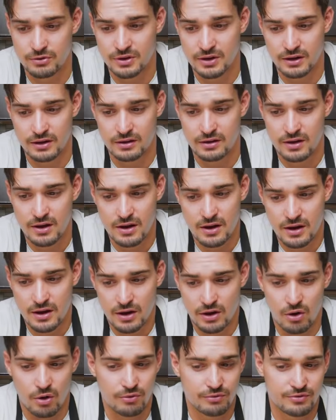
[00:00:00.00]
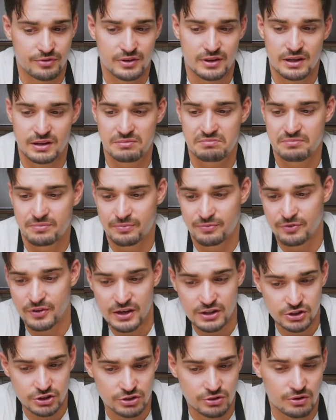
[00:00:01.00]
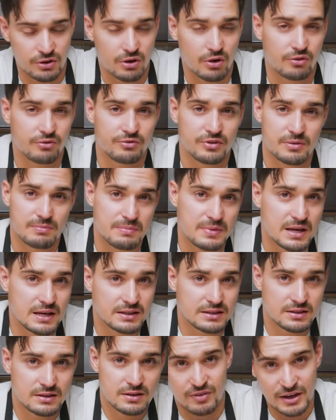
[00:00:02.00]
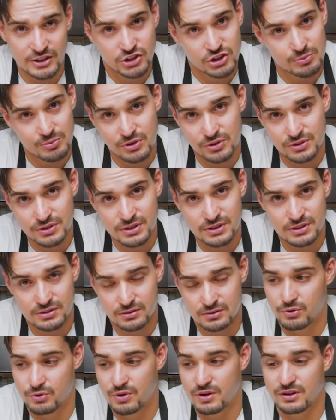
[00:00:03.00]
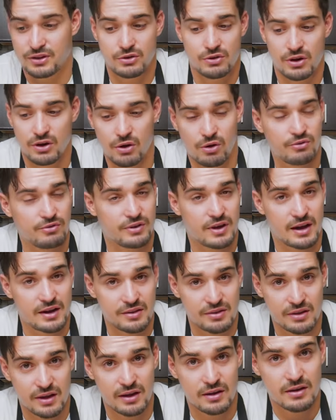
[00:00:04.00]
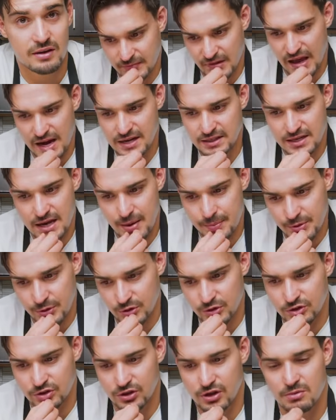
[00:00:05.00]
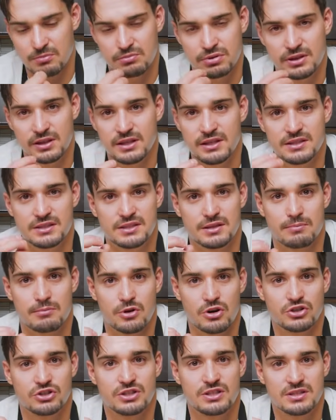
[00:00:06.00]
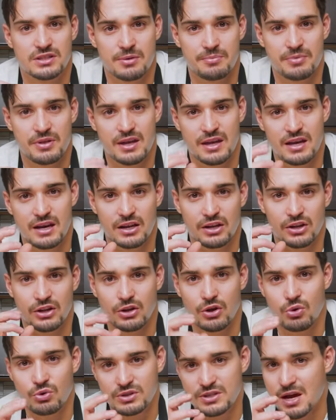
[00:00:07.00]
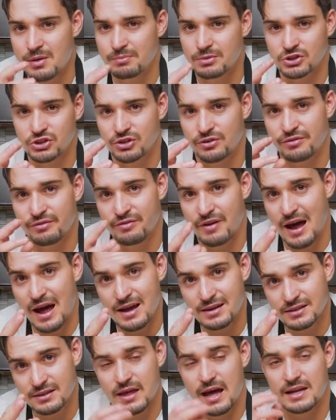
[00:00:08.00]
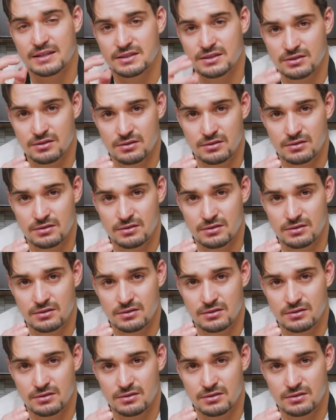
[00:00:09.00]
can confit fish, you can confit meat, vegetables, you can confit anything. Anytime you're completely submerging something in a low temperature fat, that's